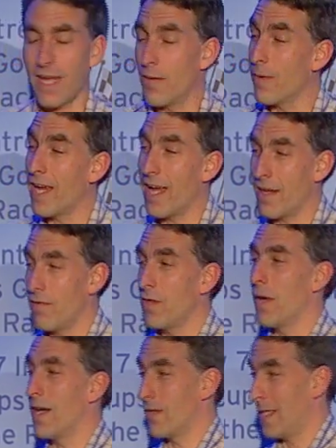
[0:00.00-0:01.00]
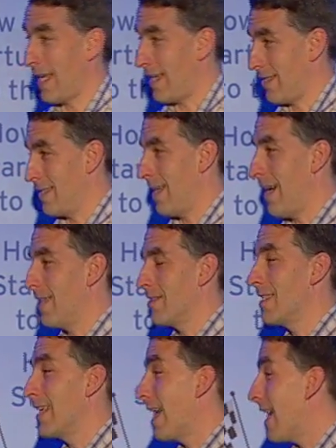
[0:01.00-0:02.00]
And we had a few
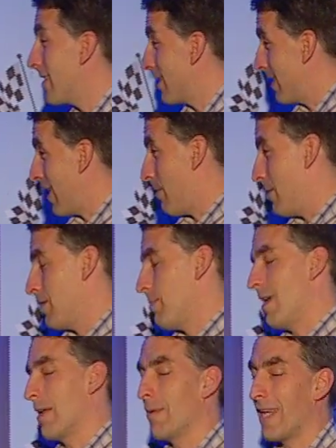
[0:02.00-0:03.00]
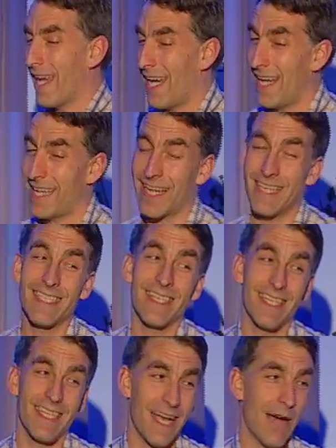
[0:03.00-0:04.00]
$100,000, and he asked us how much money we had, and I
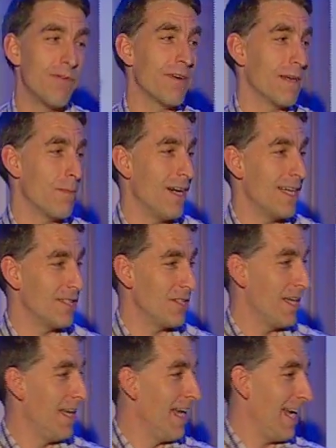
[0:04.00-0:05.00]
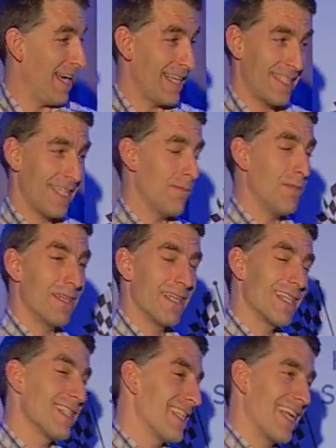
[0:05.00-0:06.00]
said, not very much. And he said,
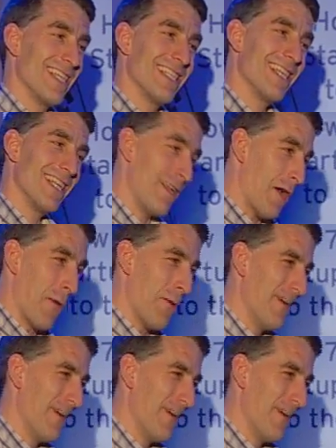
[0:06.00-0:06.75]
millions? And I said, no.